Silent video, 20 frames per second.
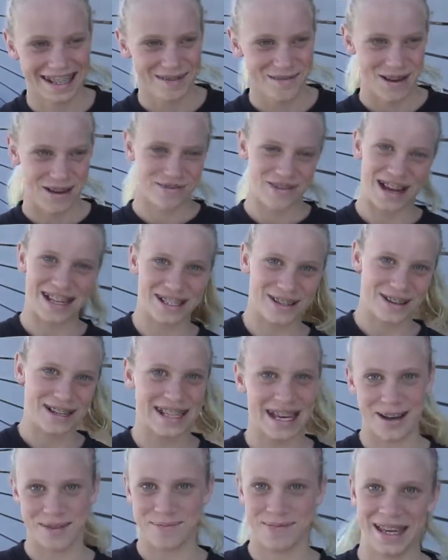my friends always
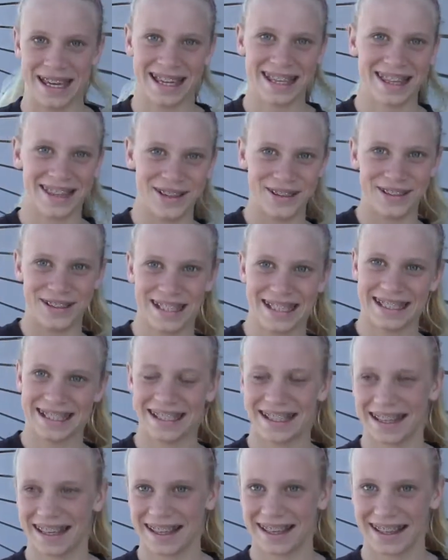help me through
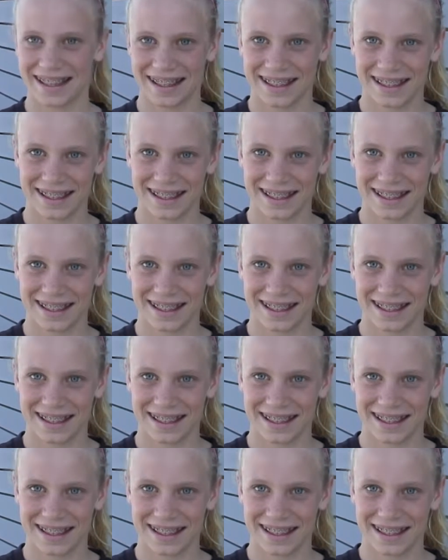it.